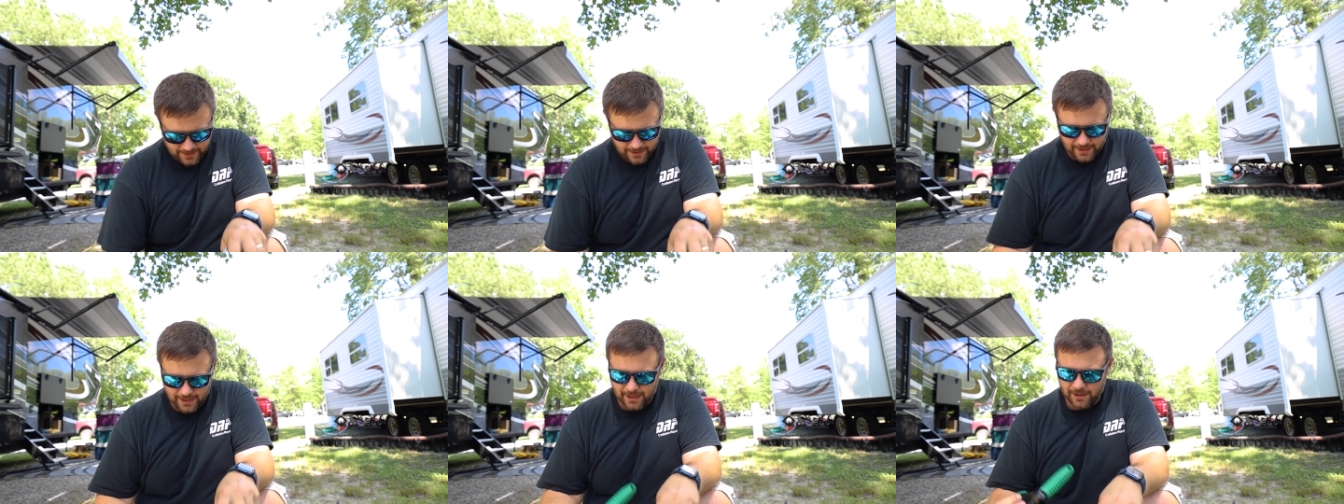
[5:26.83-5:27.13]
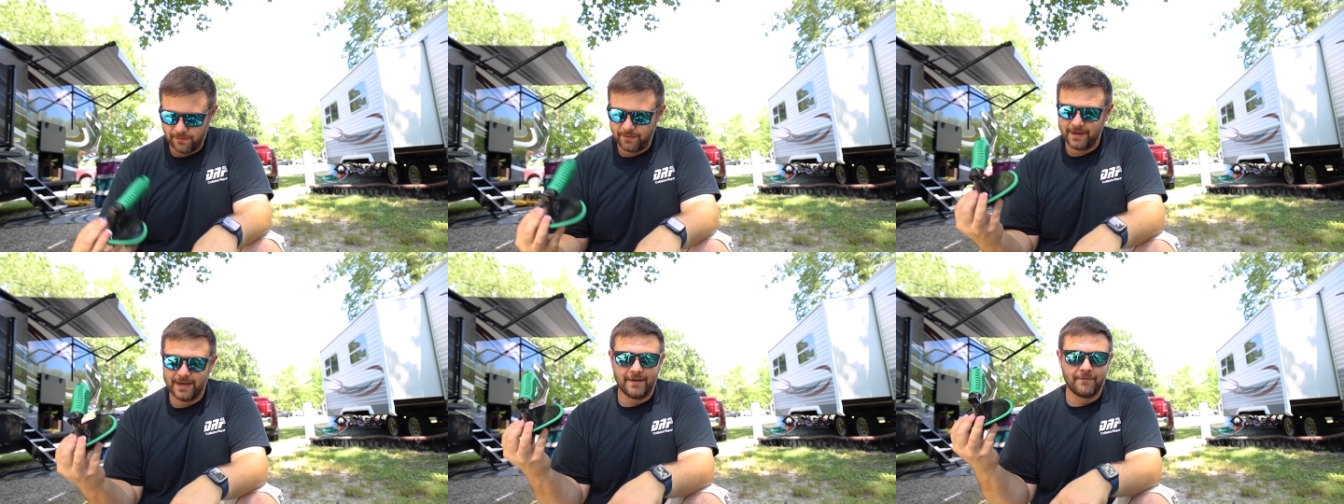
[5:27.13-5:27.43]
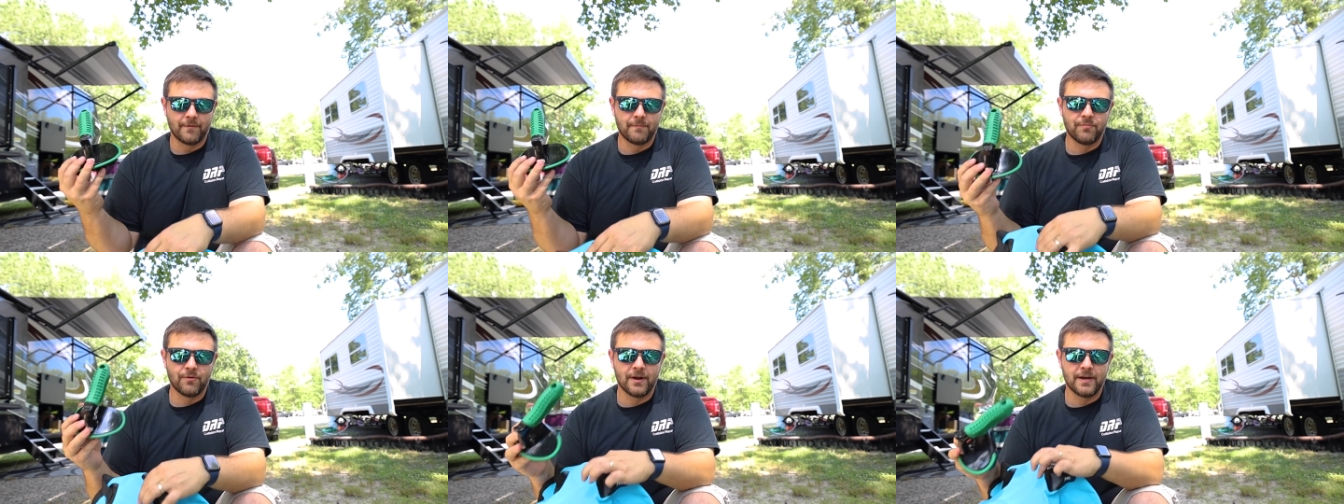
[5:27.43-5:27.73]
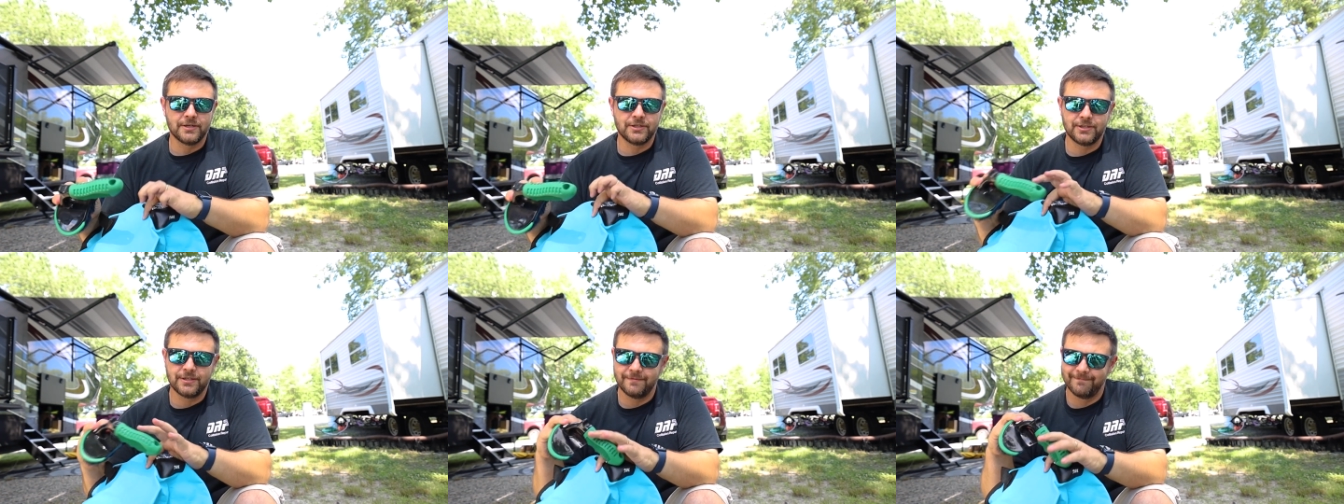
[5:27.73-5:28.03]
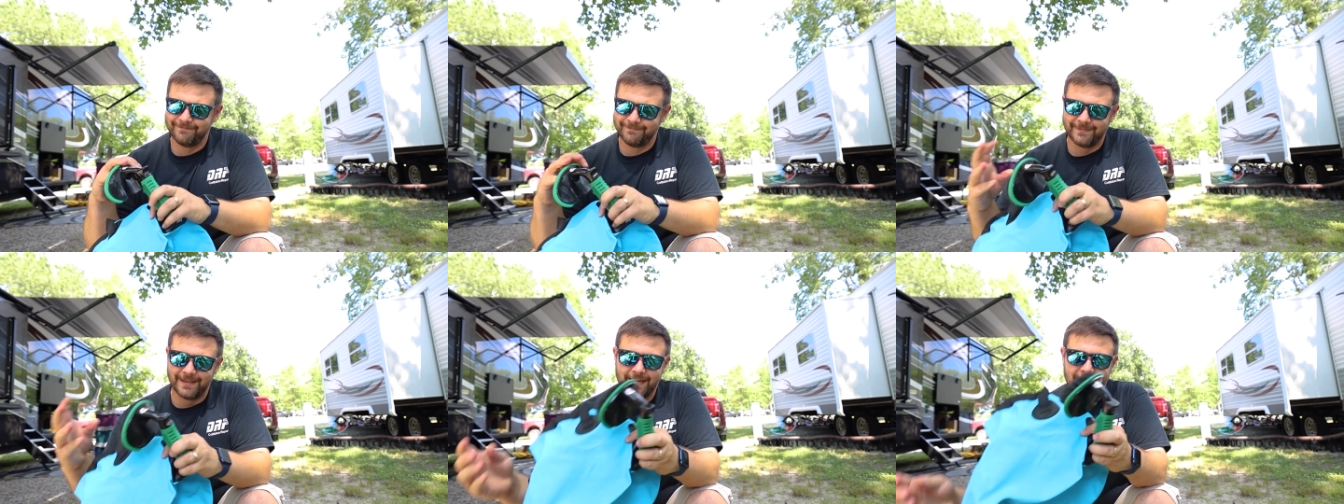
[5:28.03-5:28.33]
Uh, we have a brush
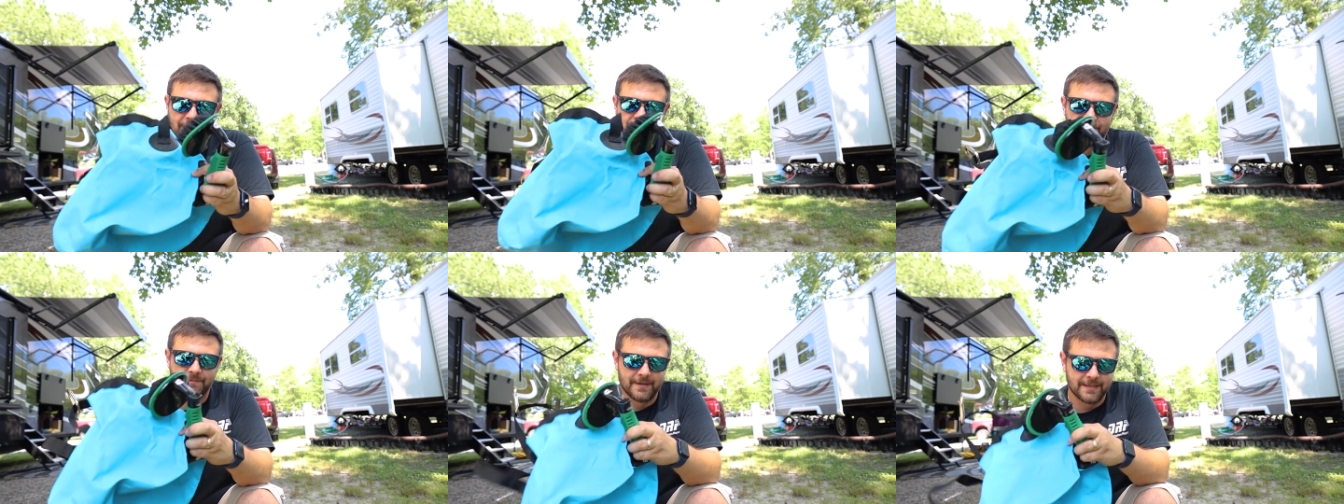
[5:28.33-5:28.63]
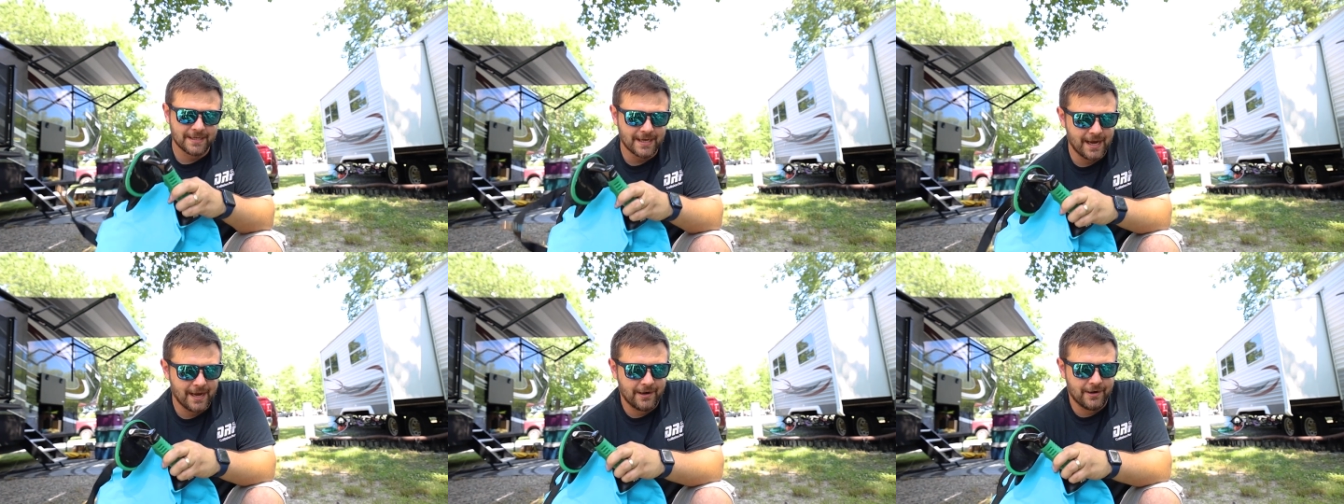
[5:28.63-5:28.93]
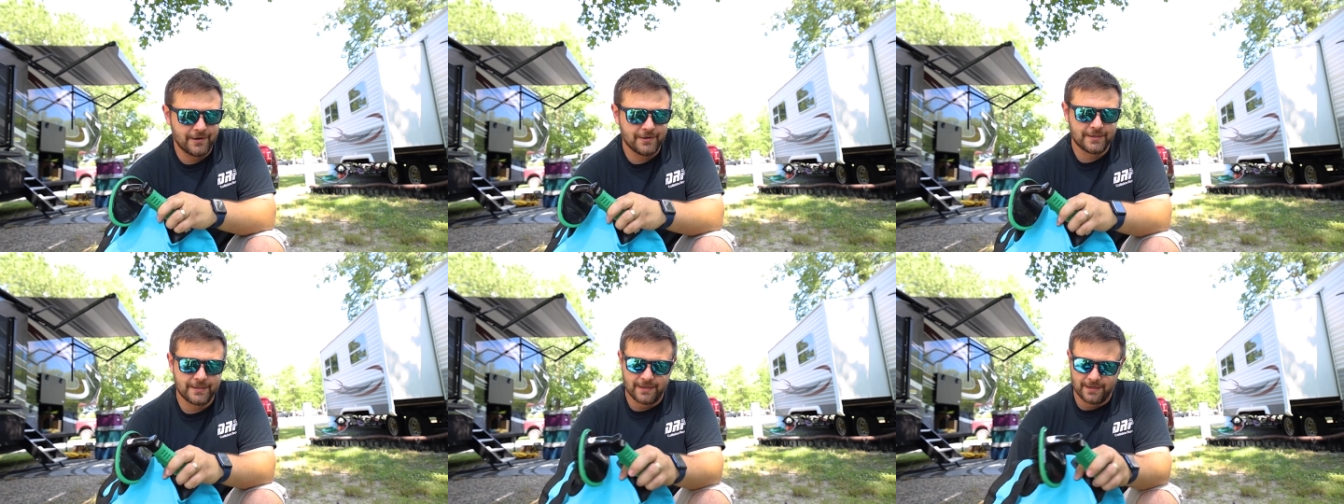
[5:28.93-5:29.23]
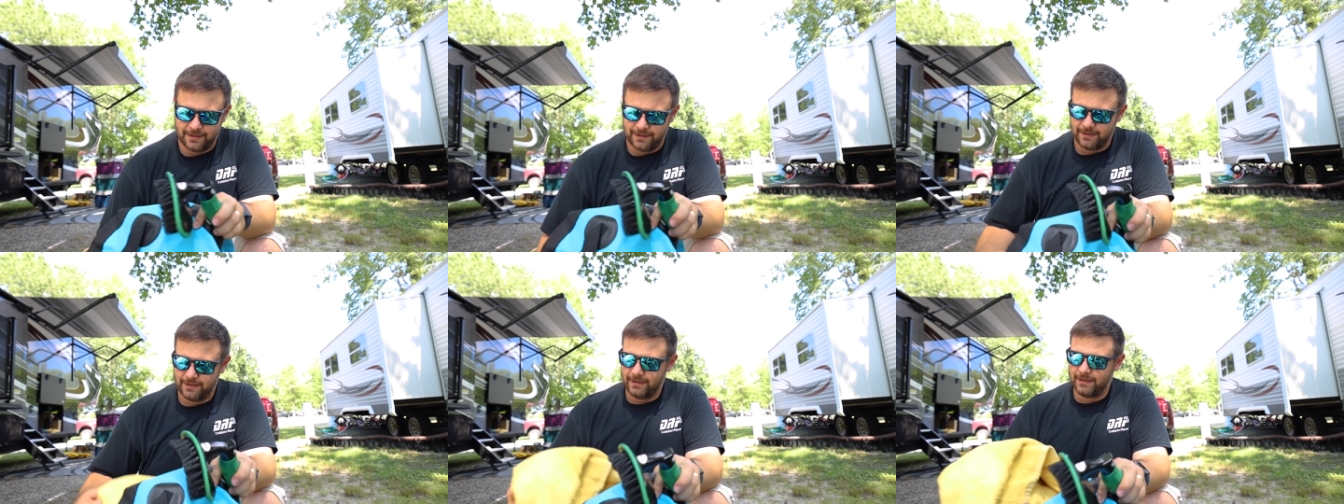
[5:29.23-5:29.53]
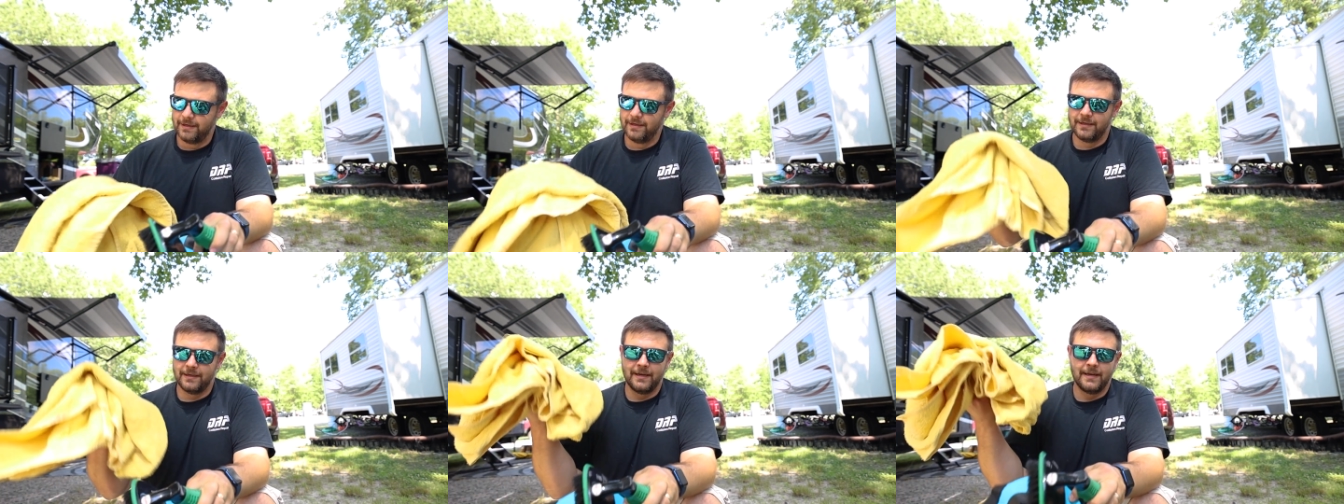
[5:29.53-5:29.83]
that I use on my tires
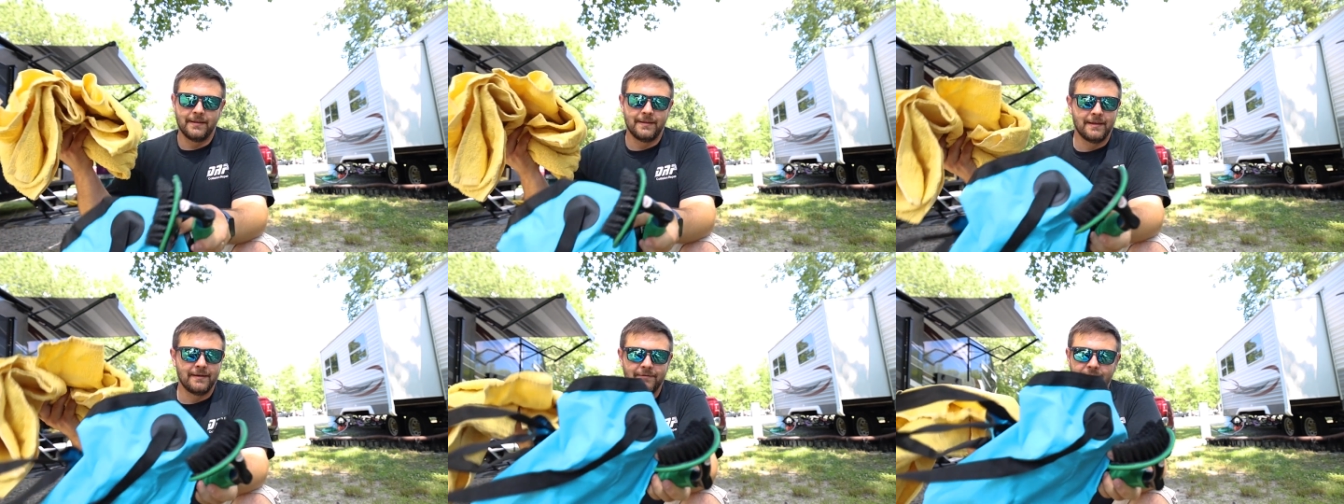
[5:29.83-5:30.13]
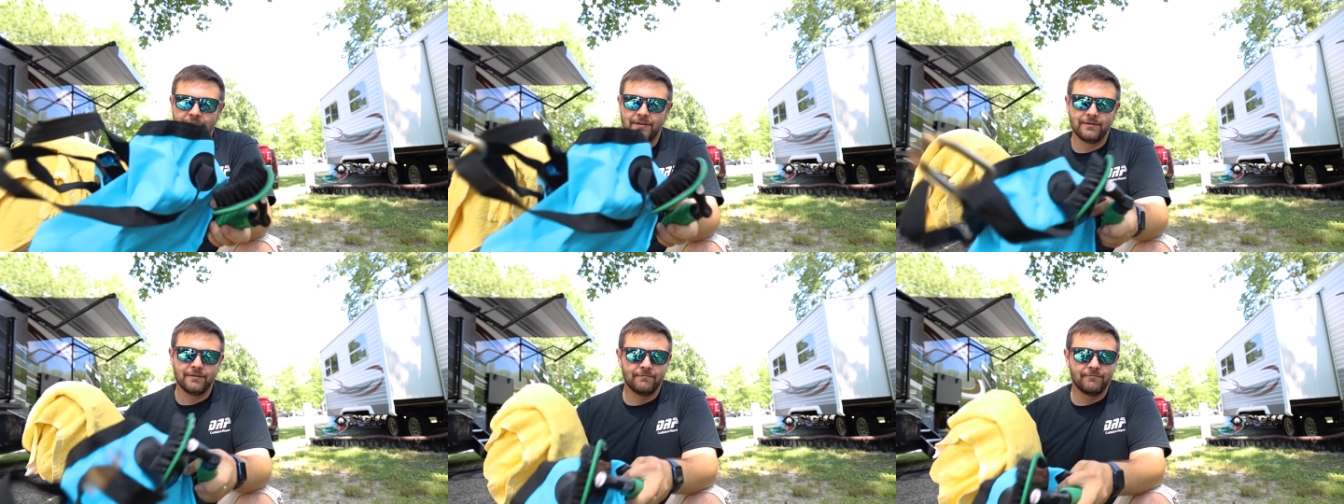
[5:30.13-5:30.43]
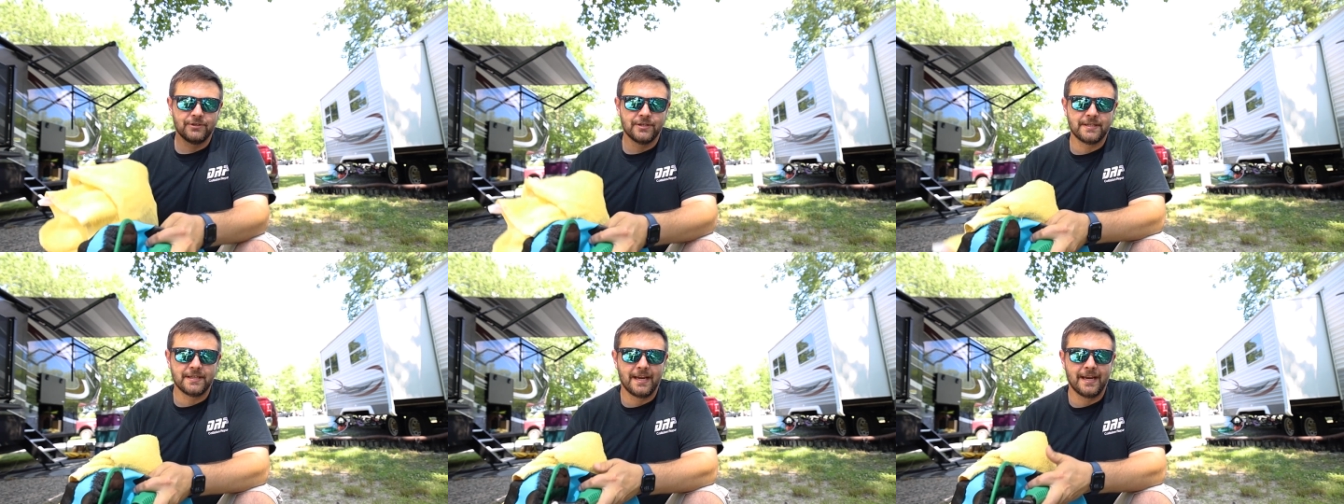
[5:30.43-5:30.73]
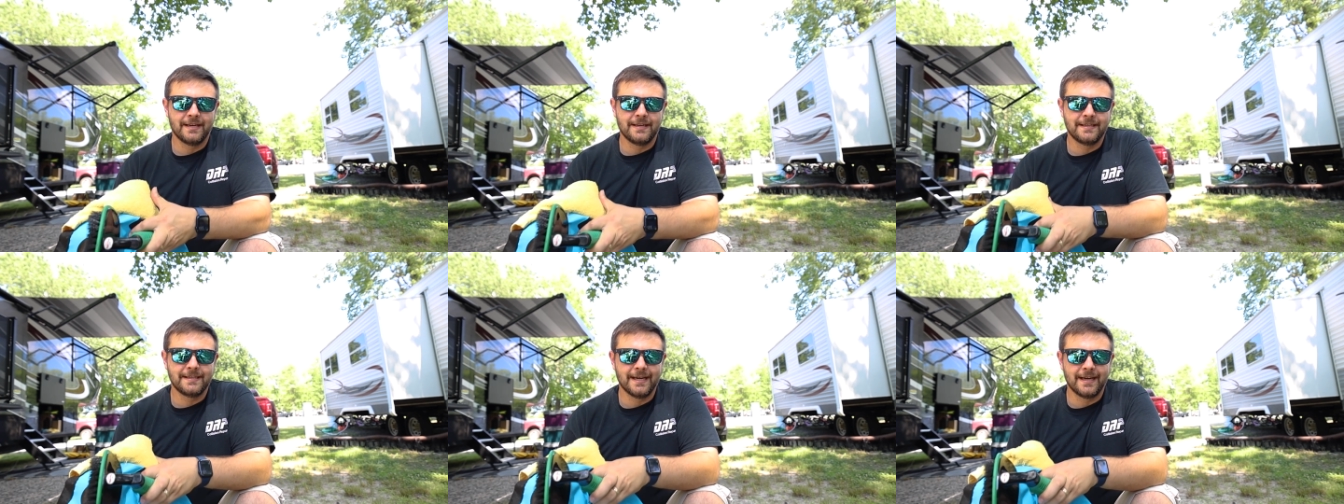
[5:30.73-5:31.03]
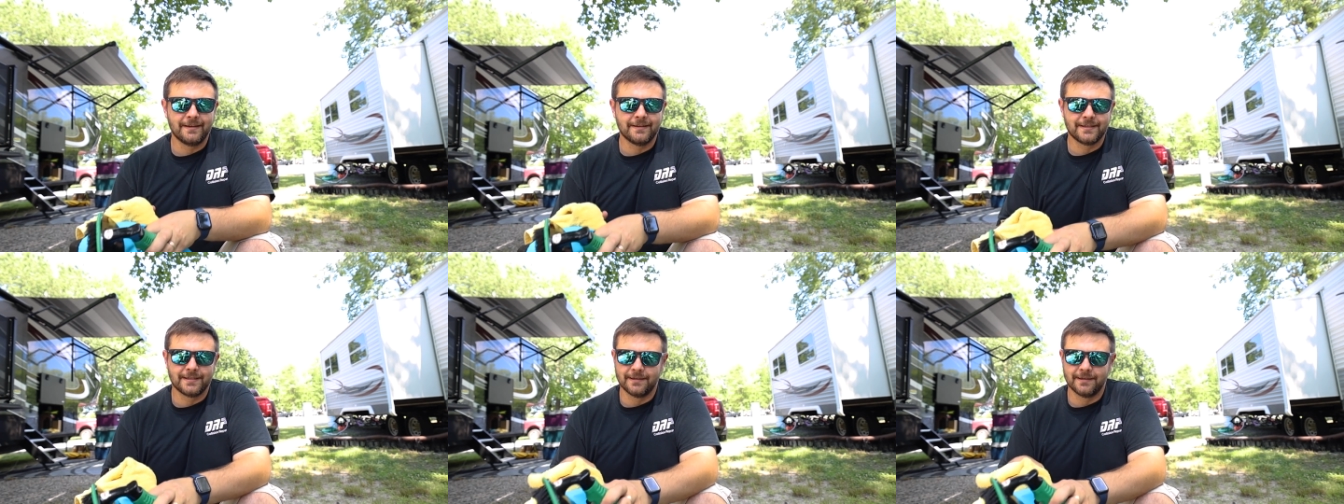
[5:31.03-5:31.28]
and then you know, just a handy towel.